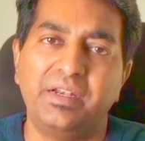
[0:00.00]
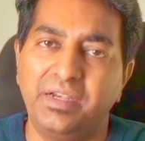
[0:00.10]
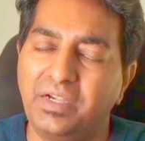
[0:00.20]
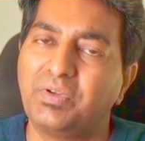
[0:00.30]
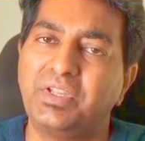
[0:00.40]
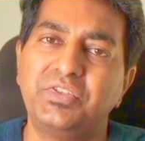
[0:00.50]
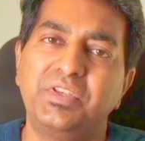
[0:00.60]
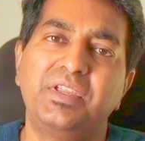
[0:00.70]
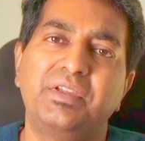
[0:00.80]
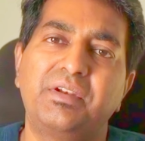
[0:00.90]
network
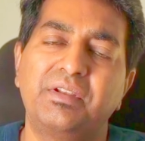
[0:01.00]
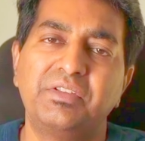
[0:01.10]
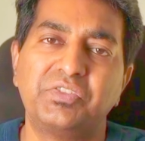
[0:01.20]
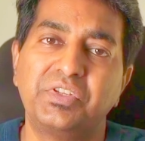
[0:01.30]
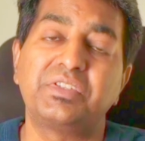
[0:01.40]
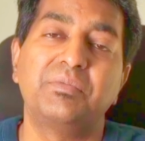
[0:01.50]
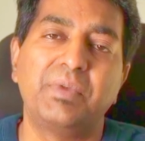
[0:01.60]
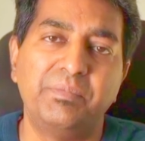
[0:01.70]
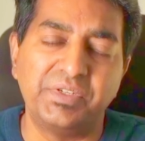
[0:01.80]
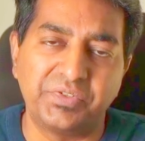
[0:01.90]
engineer, system
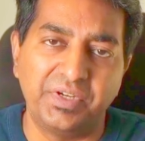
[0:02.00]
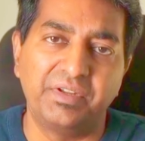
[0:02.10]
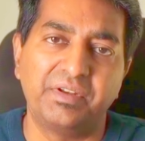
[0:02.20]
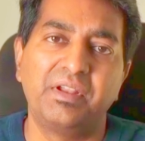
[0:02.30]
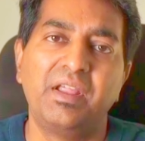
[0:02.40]
administrator,